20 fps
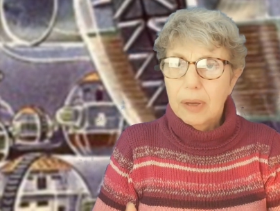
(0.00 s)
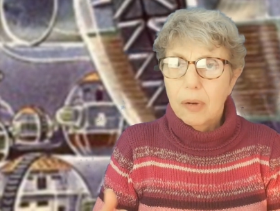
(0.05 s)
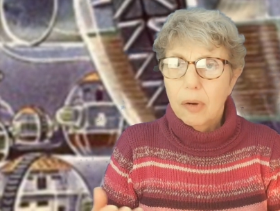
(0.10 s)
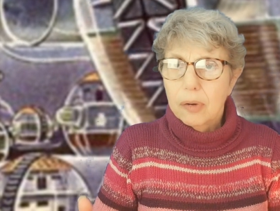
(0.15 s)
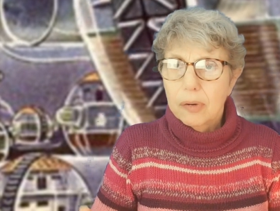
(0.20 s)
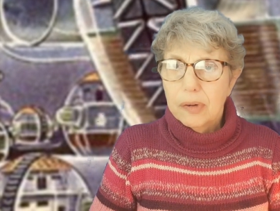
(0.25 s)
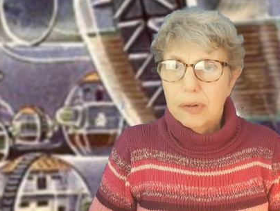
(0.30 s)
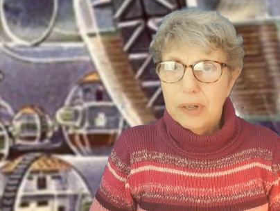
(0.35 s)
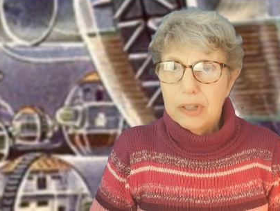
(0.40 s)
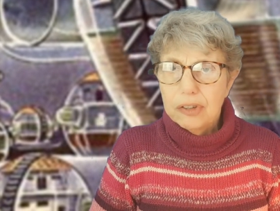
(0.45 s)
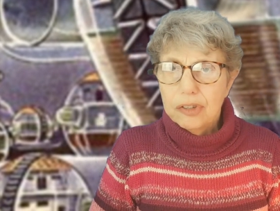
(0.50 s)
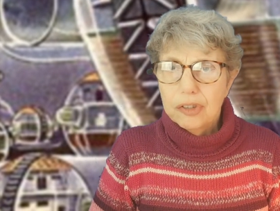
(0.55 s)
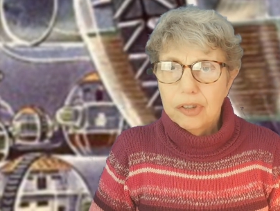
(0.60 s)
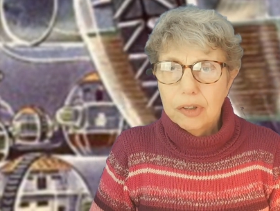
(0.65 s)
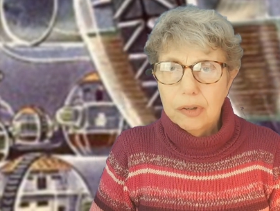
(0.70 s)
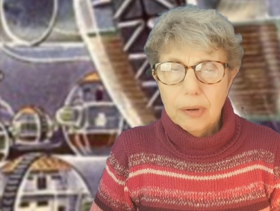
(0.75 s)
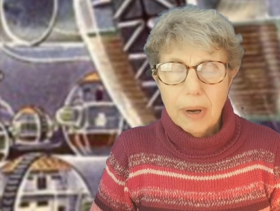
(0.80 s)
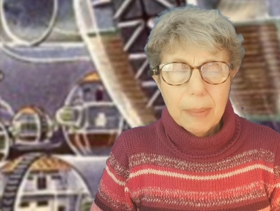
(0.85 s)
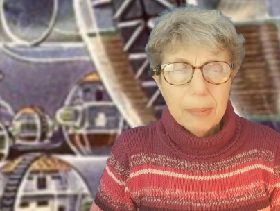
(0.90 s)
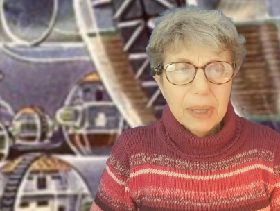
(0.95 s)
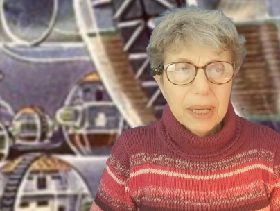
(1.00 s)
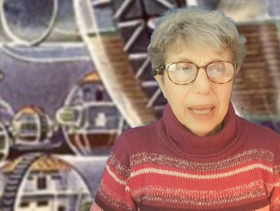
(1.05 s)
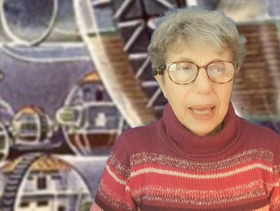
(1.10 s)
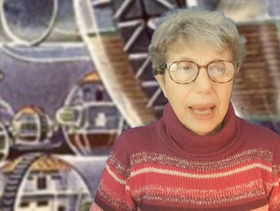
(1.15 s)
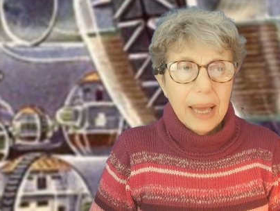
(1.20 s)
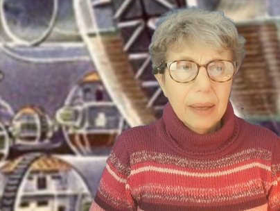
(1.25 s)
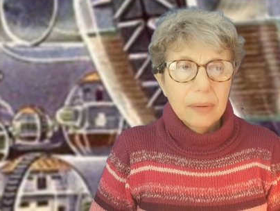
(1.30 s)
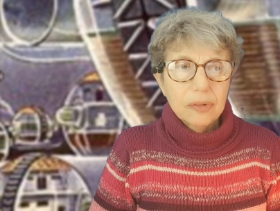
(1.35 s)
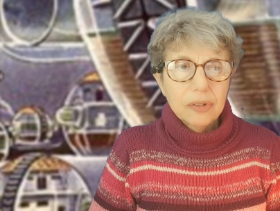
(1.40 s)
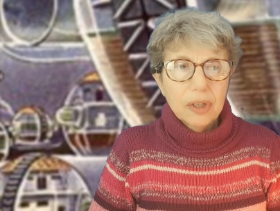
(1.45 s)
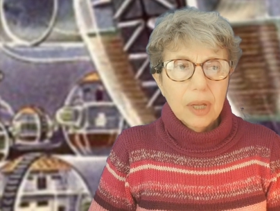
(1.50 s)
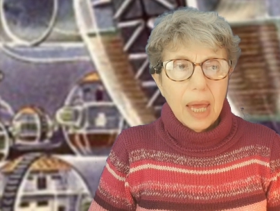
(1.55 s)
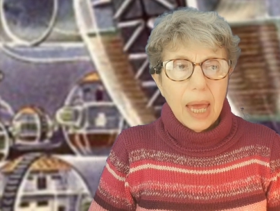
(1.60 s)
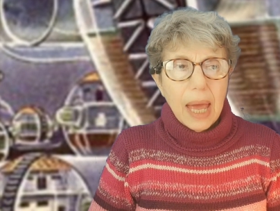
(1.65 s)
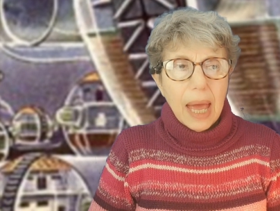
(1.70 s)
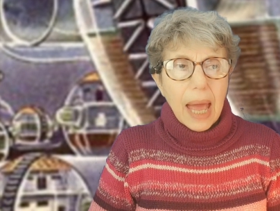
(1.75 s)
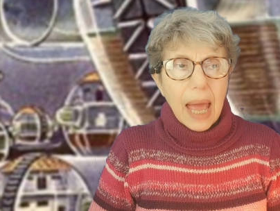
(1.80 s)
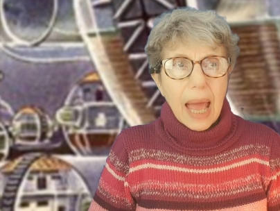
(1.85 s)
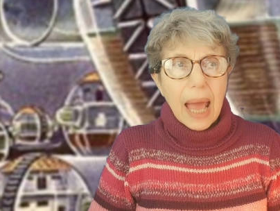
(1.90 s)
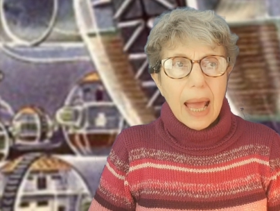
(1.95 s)
or her Instagram account,
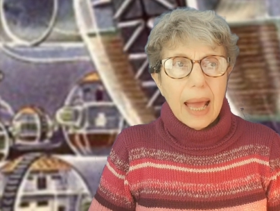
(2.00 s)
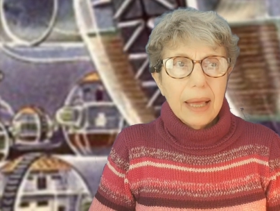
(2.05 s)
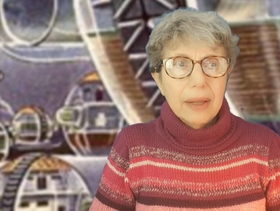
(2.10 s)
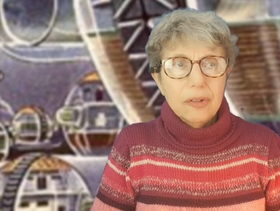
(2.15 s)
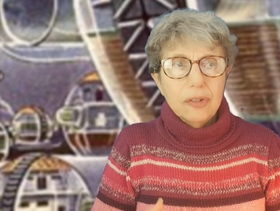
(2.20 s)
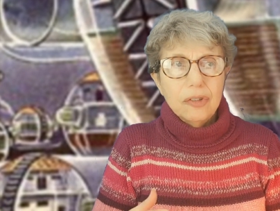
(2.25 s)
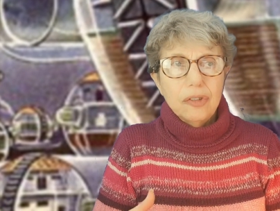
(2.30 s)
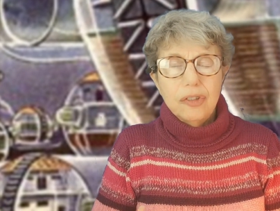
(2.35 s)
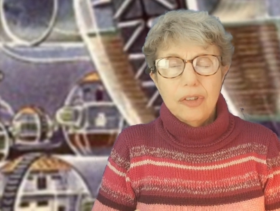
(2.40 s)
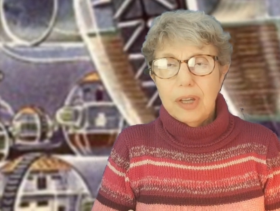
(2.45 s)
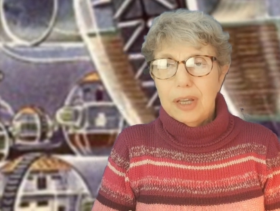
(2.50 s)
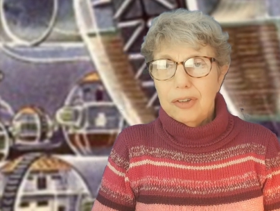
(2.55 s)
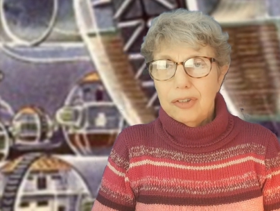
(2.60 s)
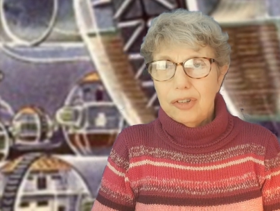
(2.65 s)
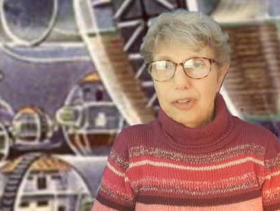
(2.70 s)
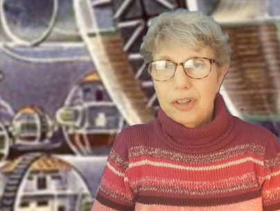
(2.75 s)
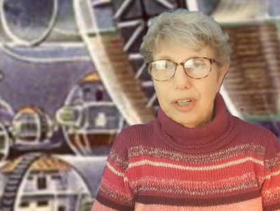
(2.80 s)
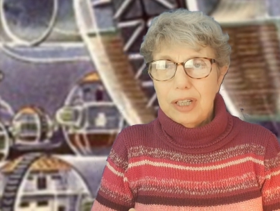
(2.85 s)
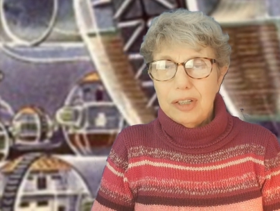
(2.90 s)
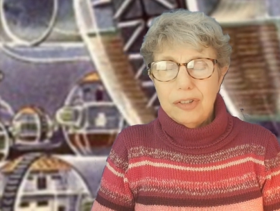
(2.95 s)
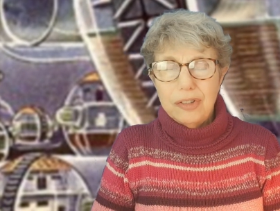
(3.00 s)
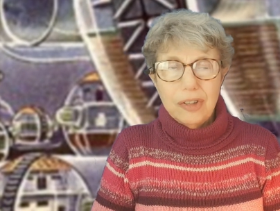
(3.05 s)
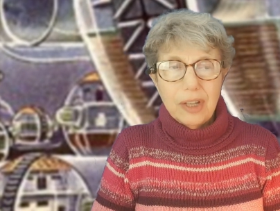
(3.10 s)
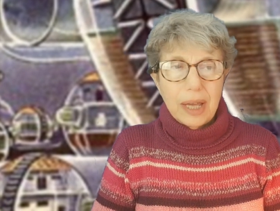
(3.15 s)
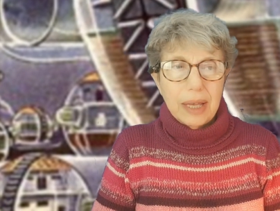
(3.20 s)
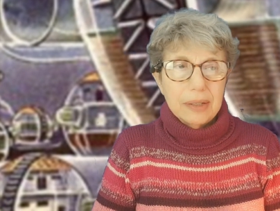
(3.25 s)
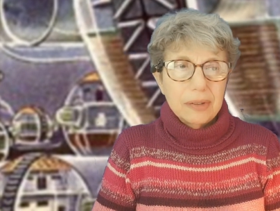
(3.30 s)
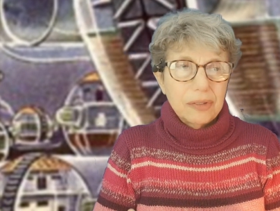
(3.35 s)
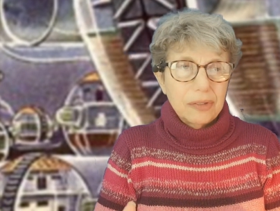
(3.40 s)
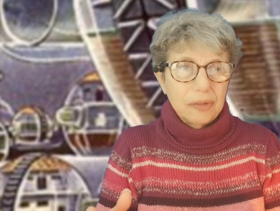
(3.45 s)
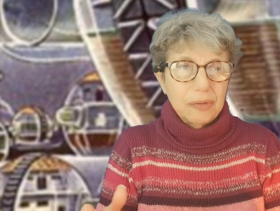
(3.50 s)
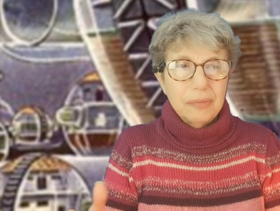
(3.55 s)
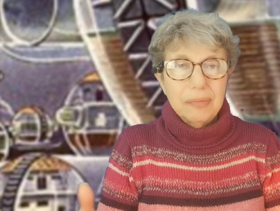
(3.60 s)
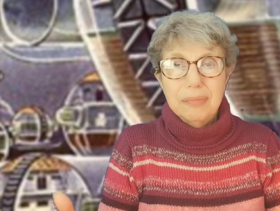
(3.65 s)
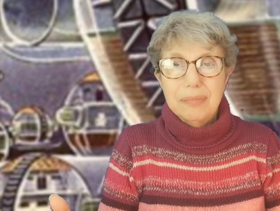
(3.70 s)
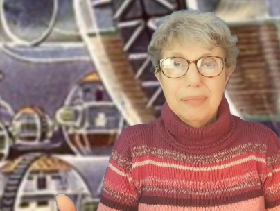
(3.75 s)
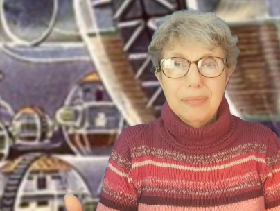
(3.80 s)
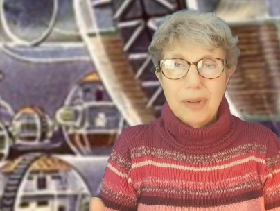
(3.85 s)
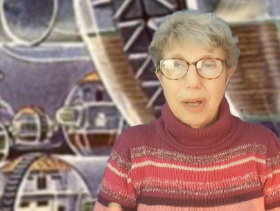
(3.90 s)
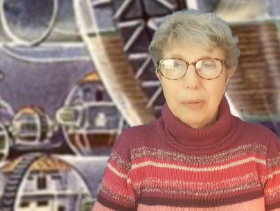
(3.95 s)
and she said,
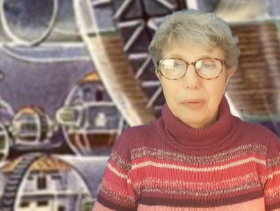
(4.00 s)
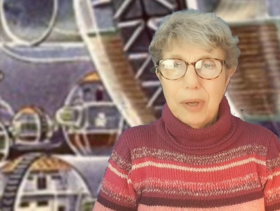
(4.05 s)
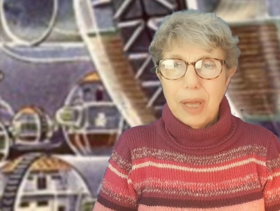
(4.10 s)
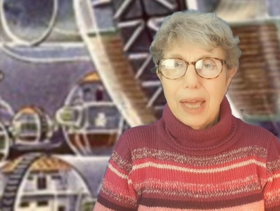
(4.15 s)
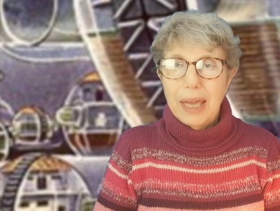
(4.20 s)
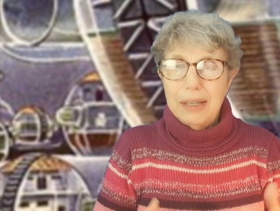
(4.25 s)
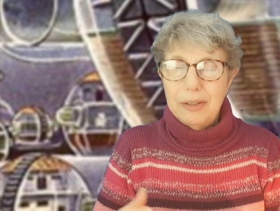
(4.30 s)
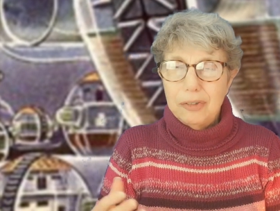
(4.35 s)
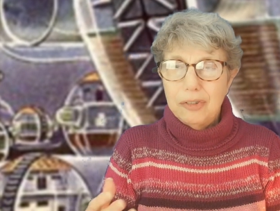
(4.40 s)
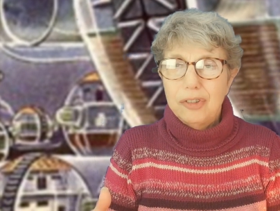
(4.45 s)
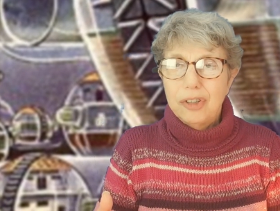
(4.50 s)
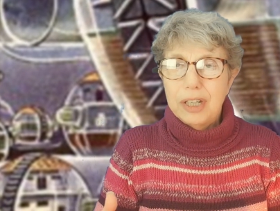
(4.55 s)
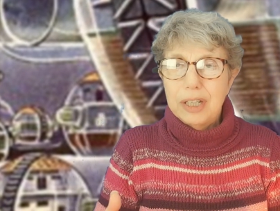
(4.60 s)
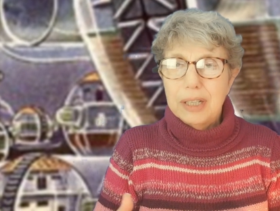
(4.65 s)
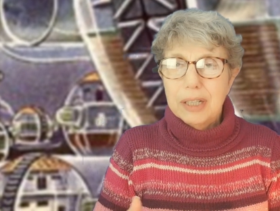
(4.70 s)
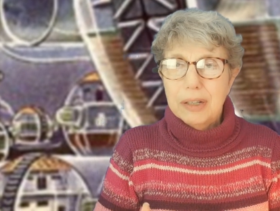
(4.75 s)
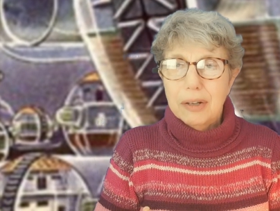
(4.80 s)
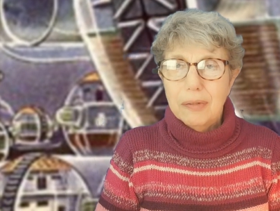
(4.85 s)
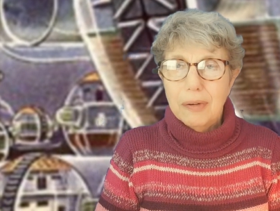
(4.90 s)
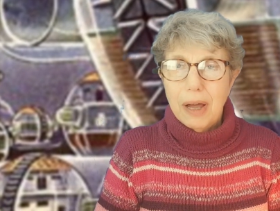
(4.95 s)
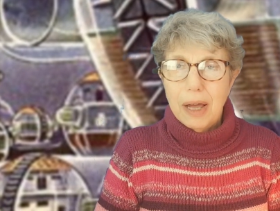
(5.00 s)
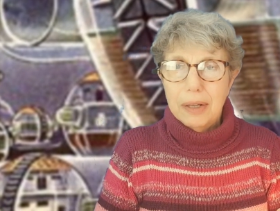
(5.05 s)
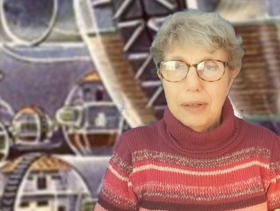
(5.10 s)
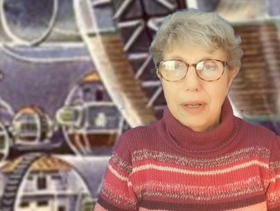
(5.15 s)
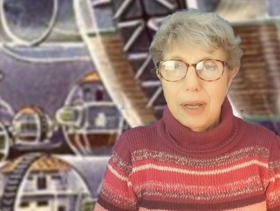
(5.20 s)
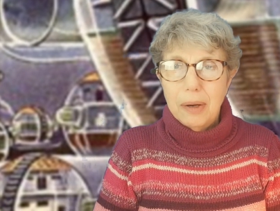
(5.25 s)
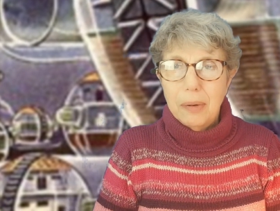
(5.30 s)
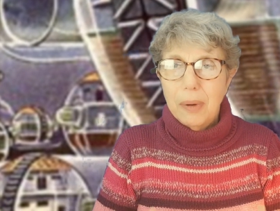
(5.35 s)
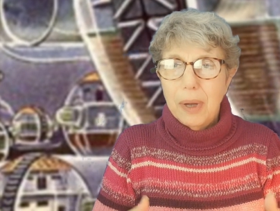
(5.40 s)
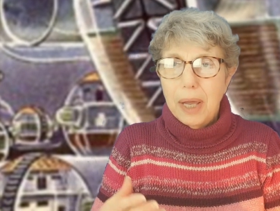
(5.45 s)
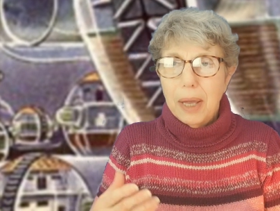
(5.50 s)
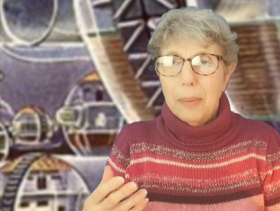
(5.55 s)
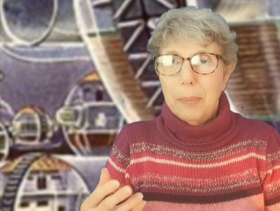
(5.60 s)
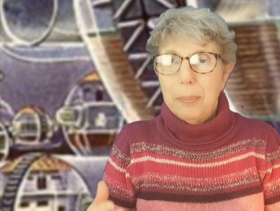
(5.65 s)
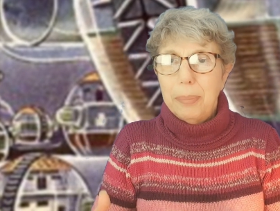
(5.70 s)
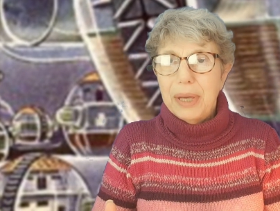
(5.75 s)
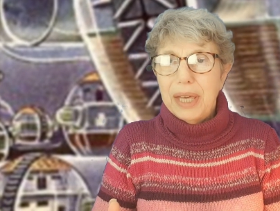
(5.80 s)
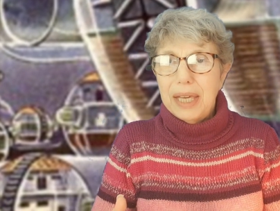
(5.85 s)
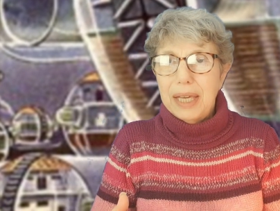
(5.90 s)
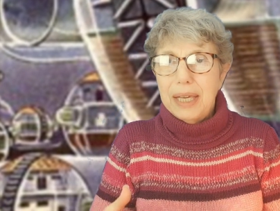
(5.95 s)
"Okay, Gina Carano,
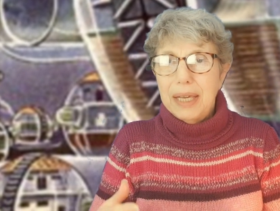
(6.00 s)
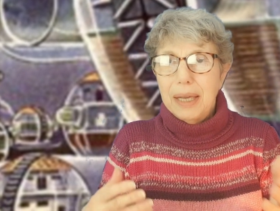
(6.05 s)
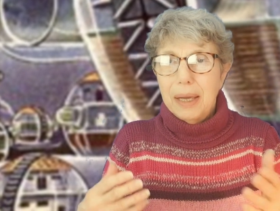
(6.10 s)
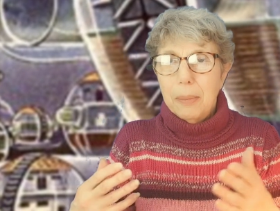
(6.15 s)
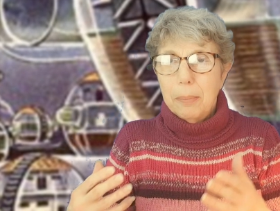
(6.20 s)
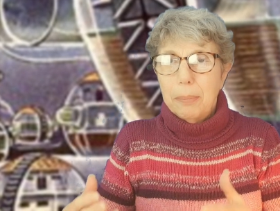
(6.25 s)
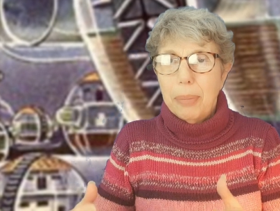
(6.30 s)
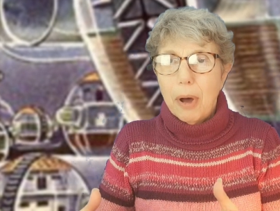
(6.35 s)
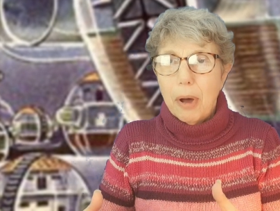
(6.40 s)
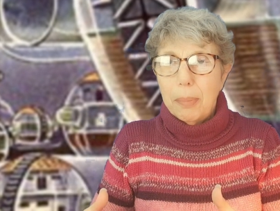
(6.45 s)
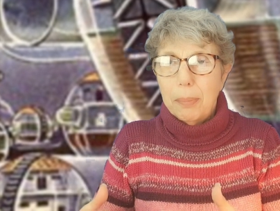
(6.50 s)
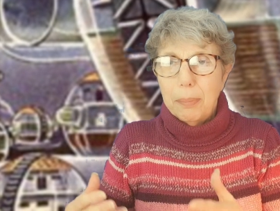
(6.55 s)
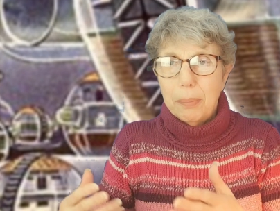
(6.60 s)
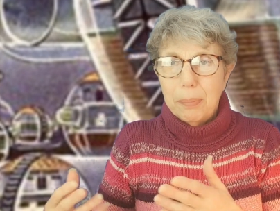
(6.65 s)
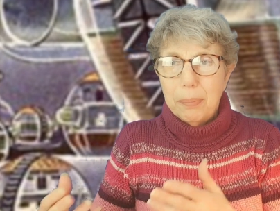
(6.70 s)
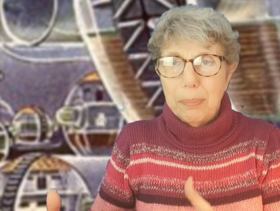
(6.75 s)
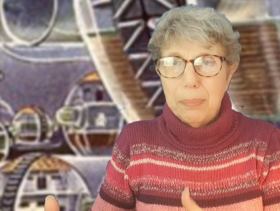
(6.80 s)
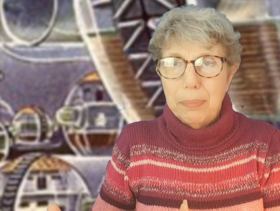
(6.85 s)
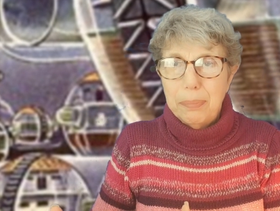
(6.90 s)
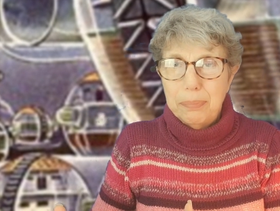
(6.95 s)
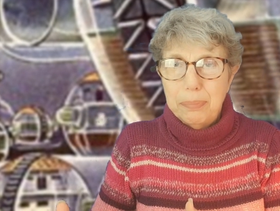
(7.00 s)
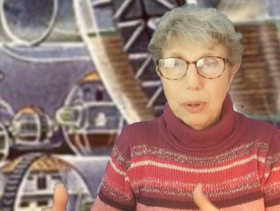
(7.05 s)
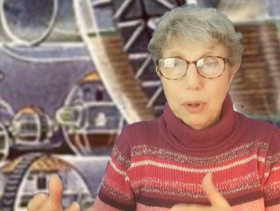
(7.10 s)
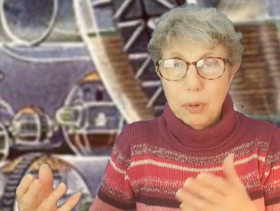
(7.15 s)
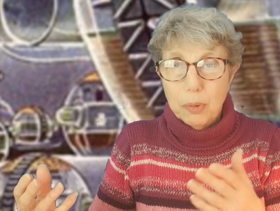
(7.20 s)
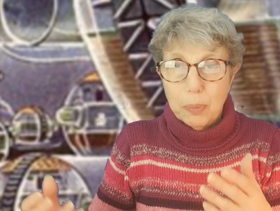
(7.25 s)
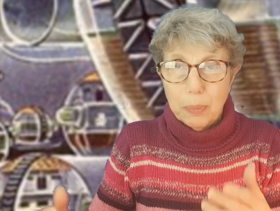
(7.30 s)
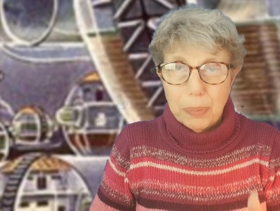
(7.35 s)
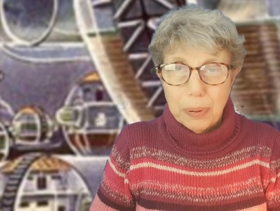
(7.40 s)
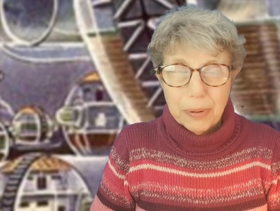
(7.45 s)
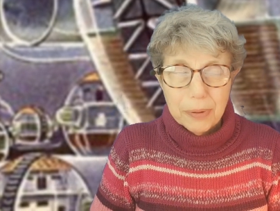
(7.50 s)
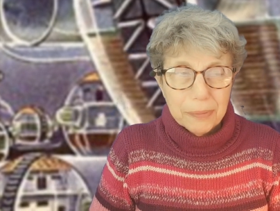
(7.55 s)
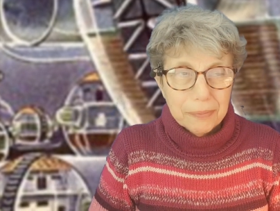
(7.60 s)
be bop boop,"